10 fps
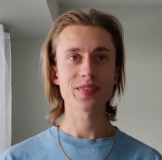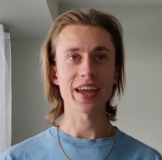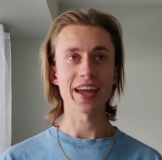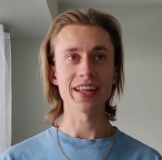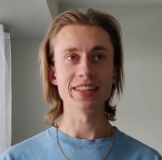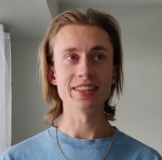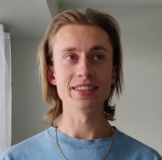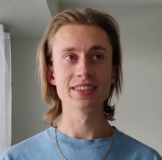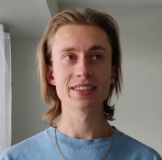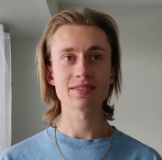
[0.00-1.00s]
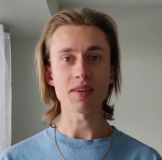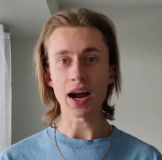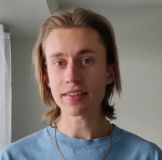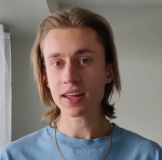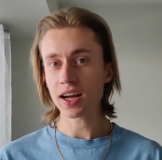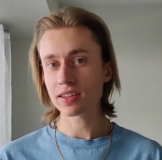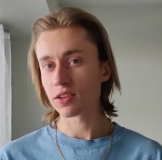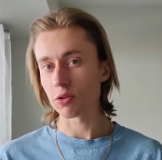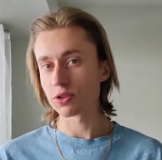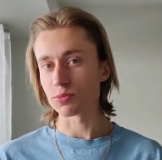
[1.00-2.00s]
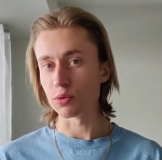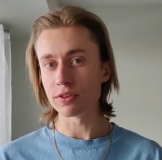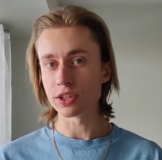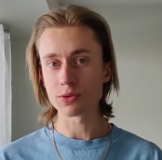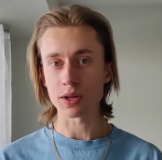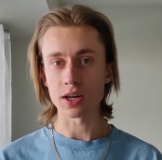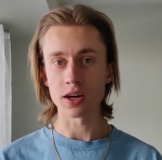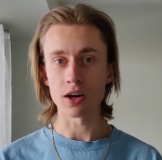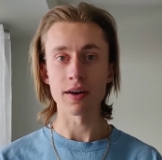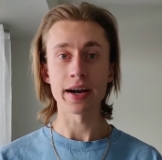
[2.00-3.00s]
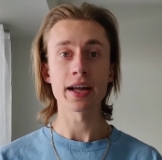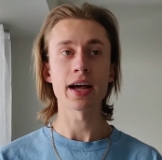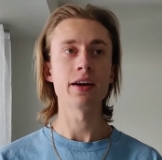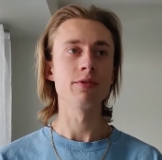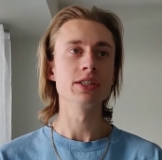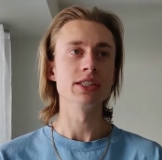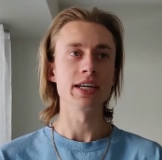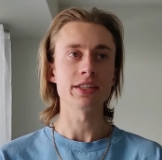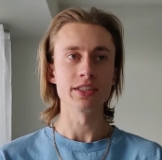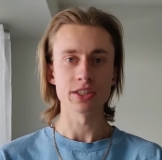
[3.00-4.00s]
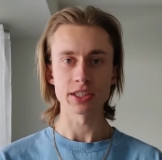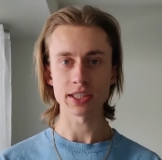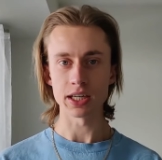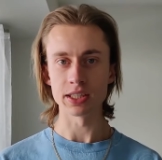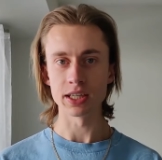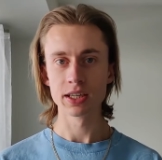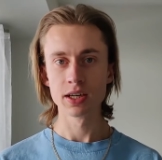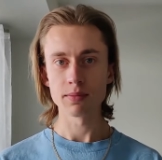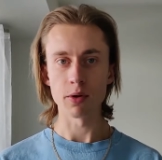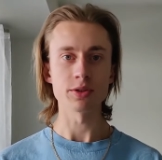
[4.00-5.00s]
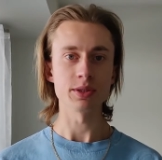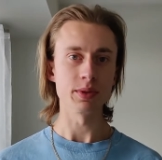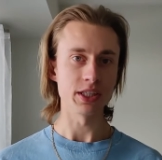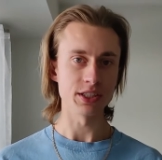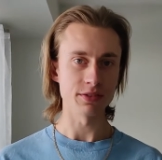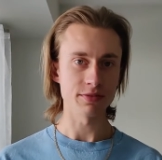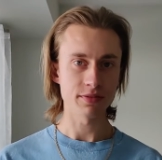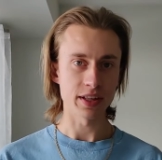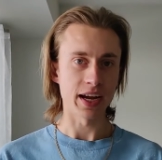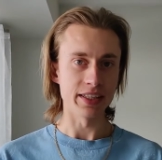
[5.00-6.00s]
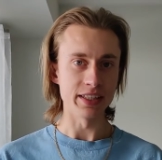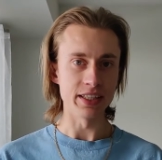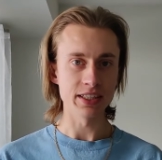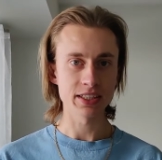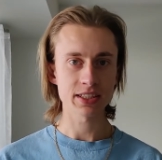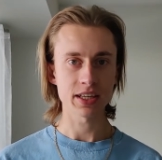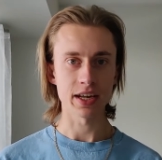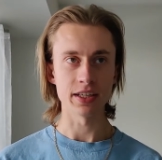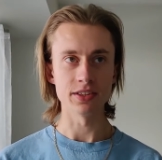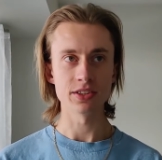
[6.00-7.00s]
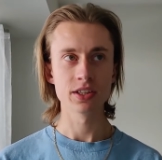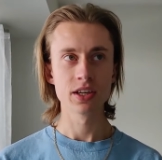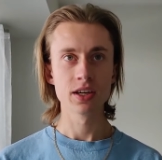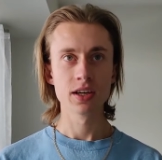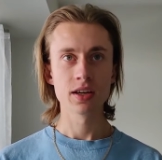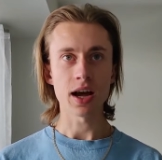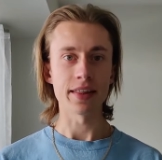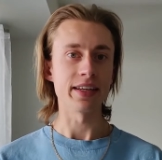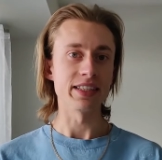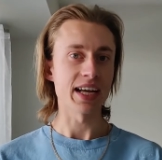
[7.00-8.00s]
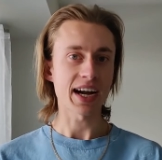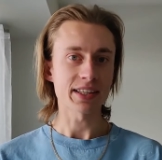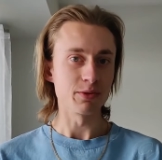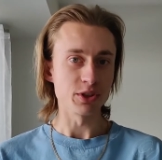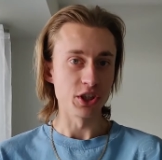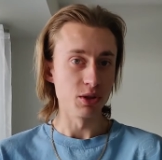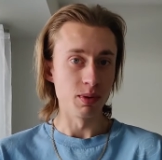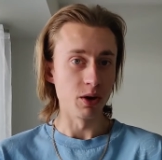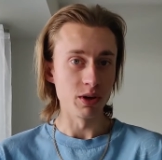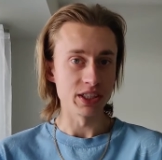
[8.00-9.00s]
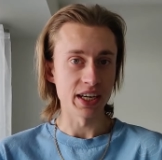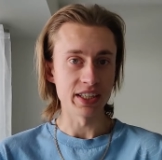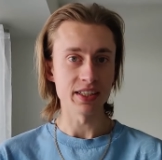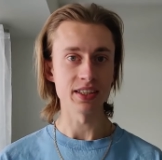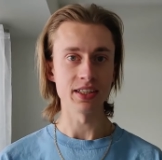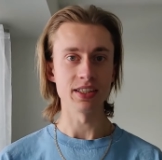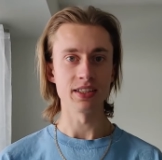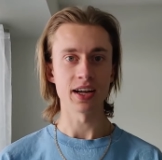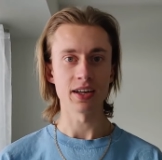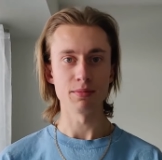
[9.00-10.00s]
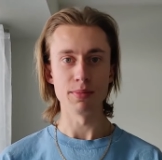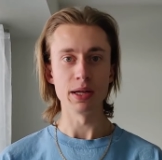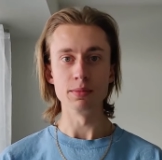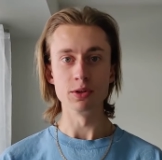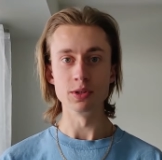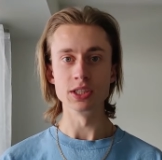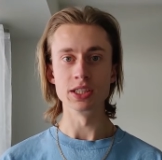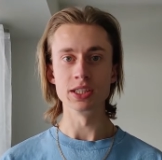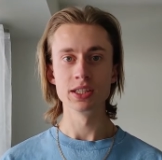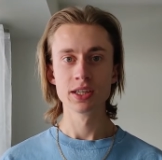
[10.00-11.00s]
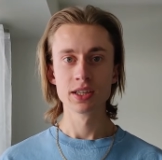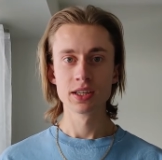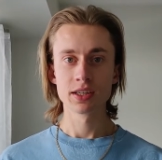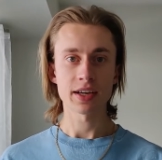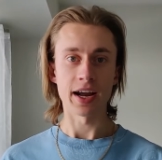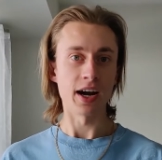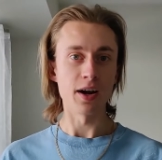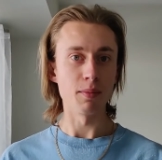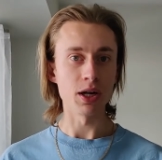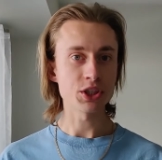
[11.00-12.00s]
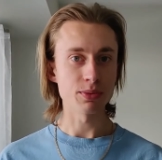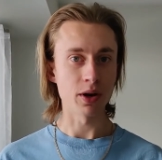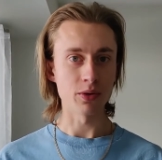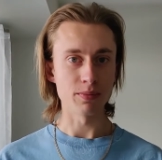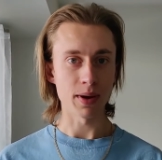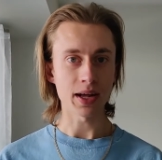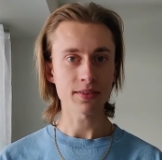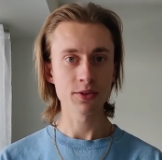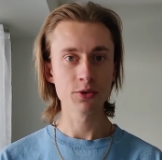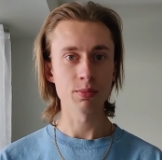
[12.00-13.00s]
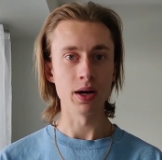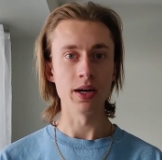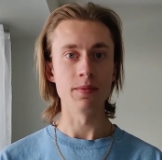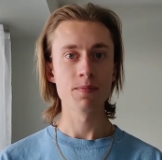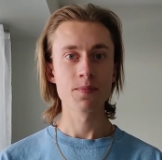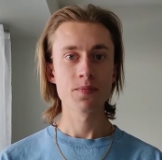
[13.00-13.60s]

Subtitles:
And I thought those movies were all right. I really liked Interstellar, mostly because of the ideas, and I think his acting was good, but it wasn't anything that made me really care much about Matthew. But